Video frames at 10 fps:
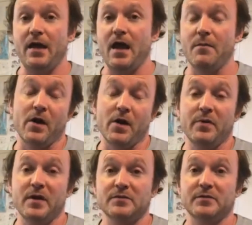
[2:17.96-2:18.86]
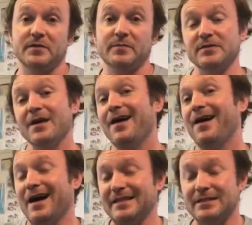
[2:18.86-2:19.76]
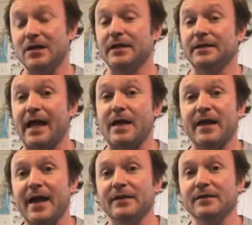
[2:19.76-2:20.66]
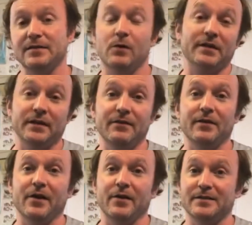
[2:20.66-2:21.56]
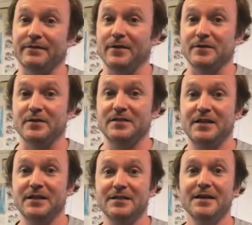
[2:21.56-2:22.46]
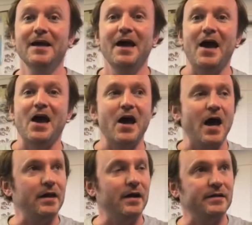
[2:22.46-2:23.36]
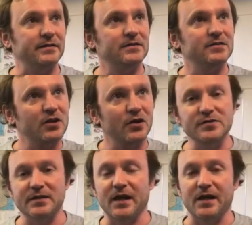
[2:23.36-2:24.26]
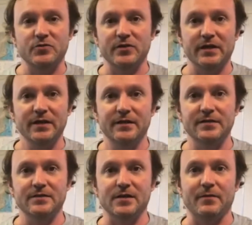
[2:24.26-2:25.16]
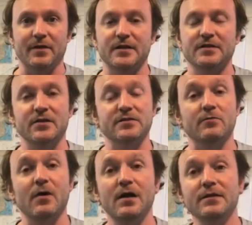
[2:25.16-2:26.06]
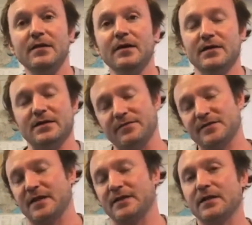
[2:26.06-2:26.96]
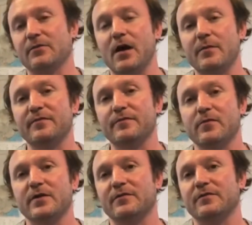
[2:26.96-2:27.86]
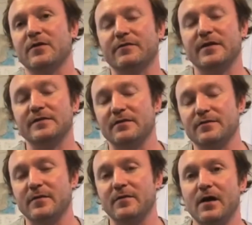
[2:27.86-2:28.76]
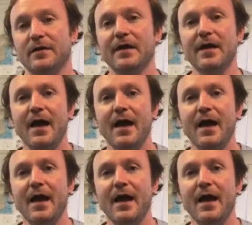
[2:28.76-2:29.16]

In my own personal experience, I started the game again because I wanted another go, because I felt so cheated, and I chose the country this time, and I chose Iran because I've studied Iran before and I've got friends that are from Iran,